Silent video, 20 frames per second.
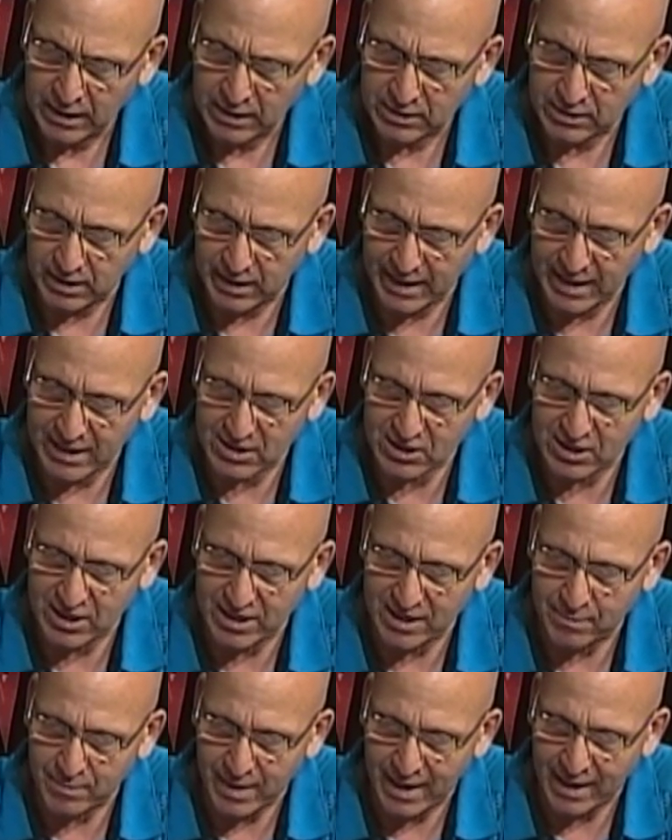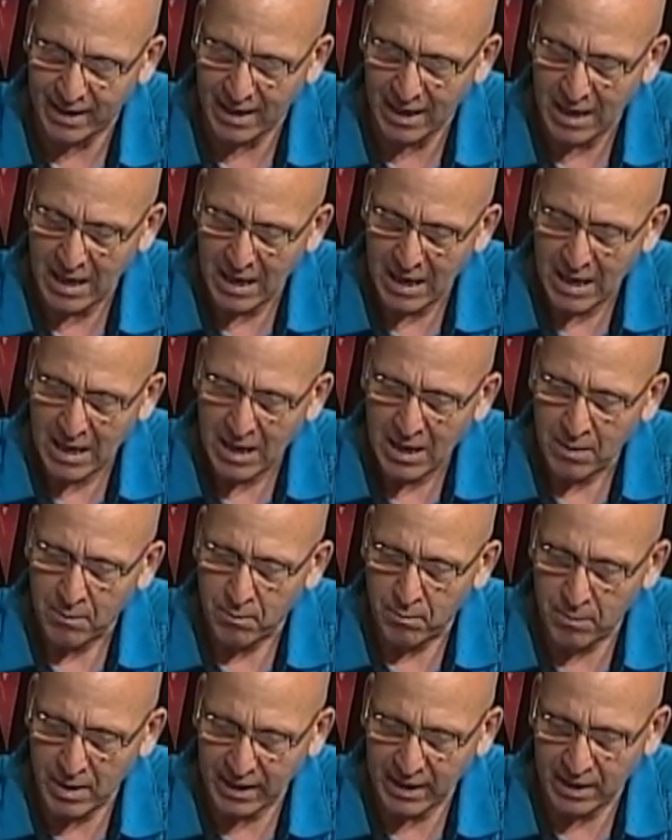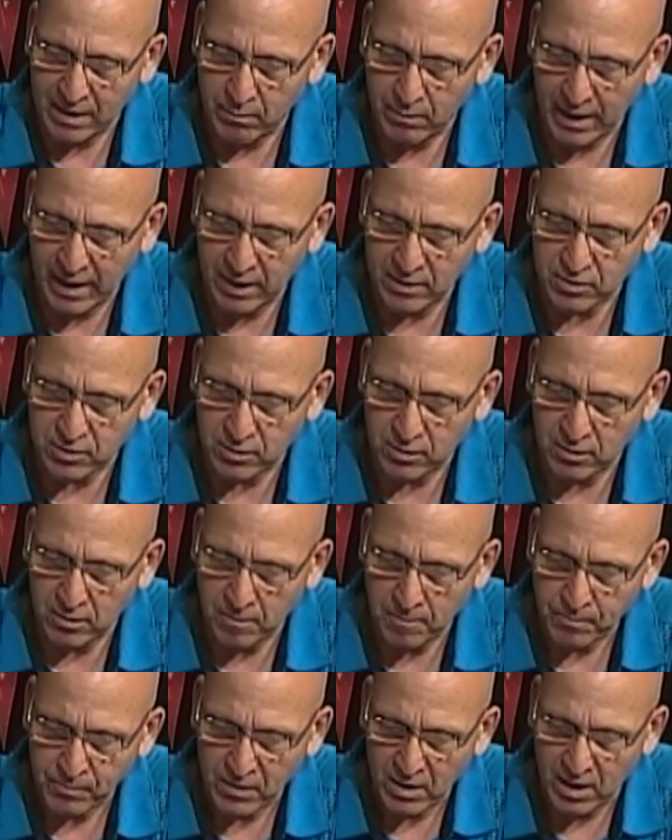to his teammate Mickey Mantle.